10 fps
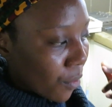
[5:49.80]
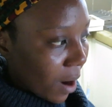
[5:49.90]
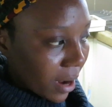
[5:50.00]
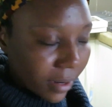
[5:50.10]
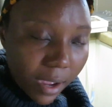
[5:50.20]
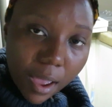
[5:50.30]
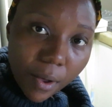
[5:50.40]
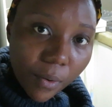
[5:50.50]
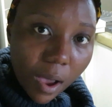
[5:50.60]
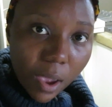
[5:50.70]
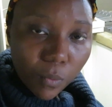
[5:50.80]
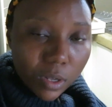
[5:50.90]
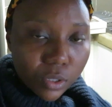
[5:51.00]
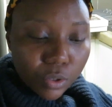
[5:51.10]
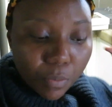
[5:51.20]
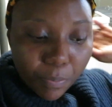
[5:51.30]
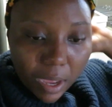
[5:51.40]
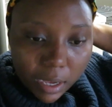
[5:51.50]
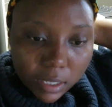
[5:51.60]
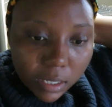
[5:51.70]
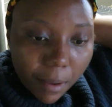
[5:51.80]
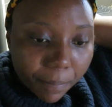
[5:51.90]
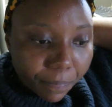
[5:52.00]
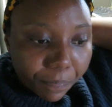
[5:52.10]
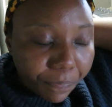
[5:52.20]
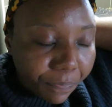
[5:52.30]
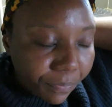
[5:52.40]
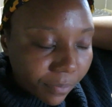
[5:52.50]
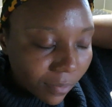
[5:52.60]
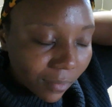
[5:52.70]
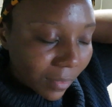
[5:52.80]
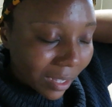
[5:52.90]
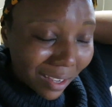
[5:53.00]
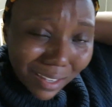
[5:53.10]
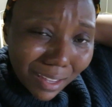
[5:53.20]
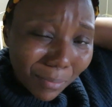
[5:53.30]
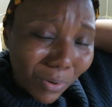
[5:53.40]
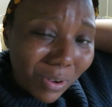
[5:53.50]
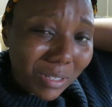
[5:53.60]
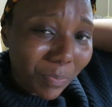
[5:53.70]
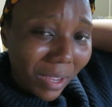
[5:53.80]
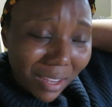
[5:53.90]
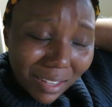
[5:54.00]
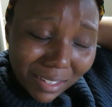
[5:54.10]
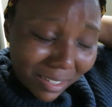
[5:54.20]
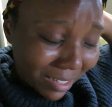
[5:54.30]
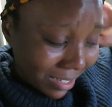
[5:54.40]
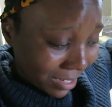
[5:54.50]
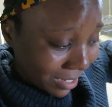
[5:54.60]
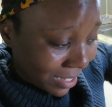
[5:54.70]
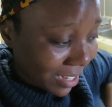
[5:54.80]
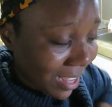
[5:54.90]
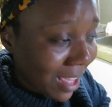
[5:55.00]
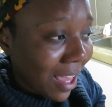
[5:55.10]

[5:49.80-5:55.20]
Right now I want to bake some. Hey, I'm always baking, yes.